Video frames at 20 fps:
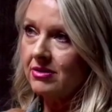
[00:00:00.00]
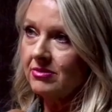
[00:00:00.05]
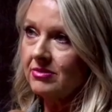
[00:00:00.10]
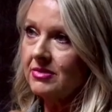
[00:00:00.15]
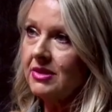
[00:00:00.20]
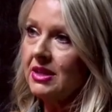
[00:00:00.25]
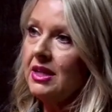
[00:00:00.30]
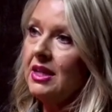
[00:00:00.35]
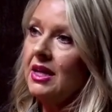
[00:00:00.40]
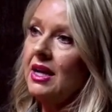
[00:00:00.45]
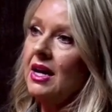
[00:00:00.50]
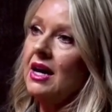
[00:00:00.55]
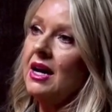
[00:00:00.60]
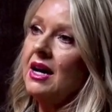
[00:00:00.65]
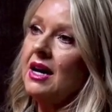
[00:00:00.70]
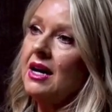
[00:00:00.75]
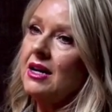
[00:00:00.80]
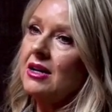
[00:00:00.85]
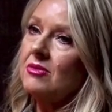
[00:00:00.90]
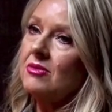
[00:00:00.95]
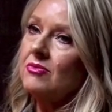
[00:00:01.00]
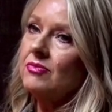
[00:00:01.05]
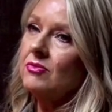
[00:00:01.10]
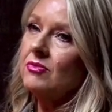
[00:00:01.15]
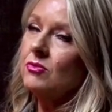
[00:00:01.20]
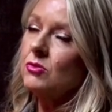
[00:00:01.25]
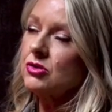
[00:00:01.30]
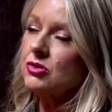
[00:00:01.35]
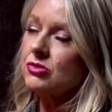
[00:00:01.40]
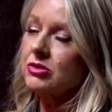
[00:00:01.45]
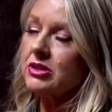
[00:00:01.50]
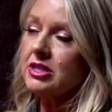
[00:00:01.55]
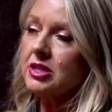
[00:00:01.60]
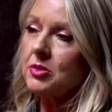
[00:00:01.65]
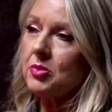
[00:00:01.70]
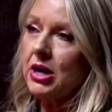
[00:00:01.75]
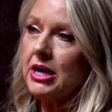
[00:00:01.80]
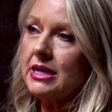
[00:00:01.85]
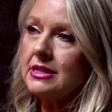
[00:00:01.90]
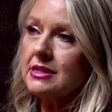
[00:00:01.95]
Okay. Um, was really
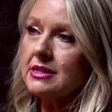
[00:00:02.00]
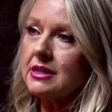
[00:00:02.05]
surprised